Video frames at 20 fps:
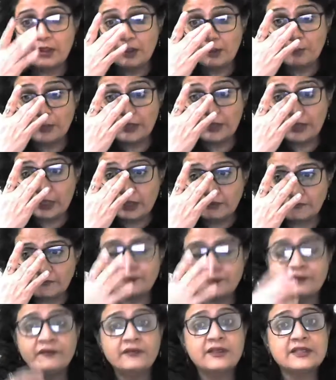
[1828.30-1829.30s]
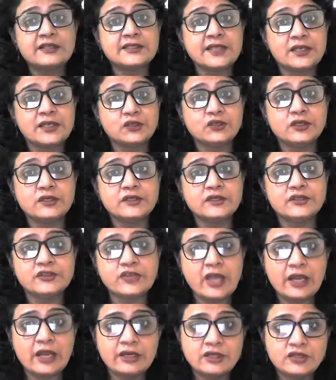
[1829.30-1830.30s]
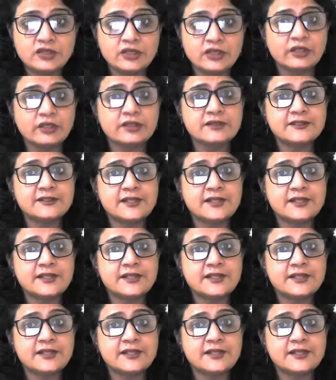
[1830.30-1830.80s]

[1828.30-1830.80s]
But if the section is challenging,